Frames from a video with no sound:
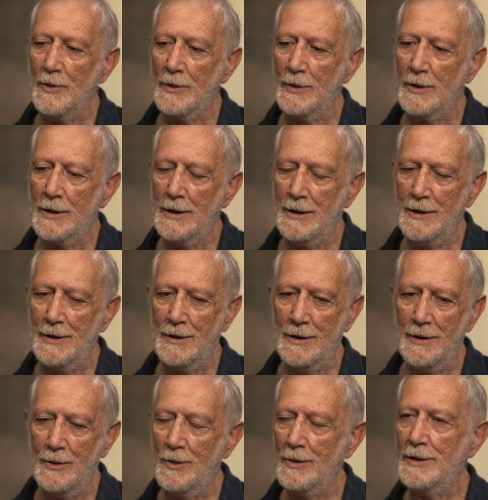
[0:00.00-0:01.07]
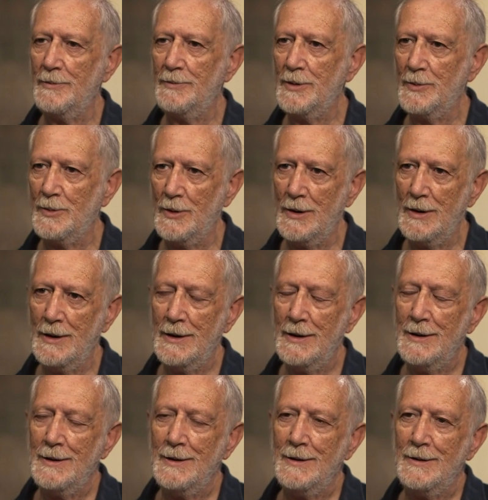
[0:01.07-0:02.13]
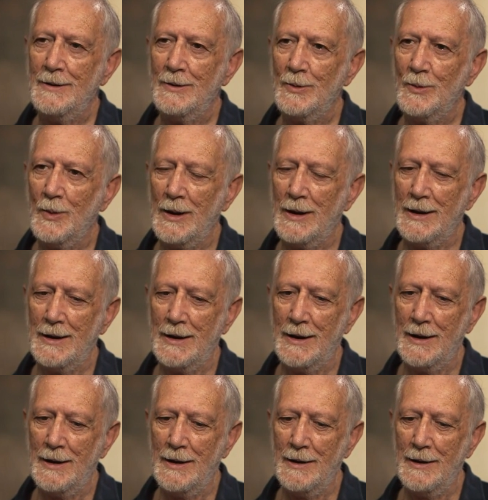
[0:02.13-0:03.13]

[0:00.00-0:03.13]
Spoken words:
for all the people when